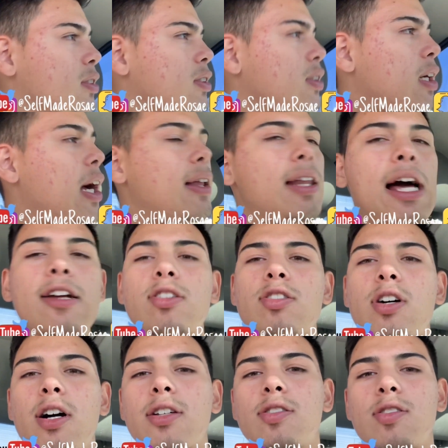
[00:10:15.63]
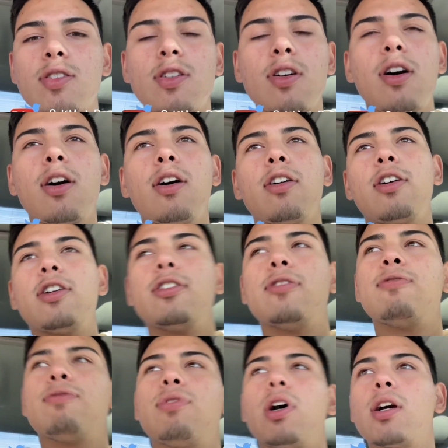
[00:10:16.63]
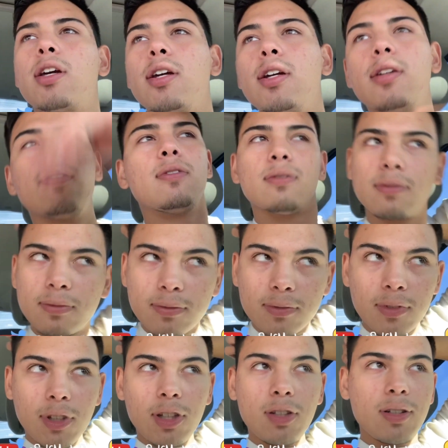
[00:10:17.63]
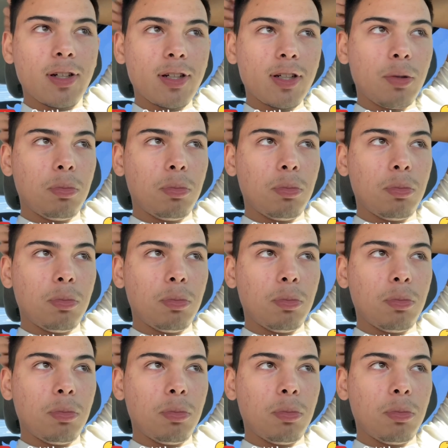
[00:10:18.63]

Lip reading: I like talking to y'all and fucking... You know what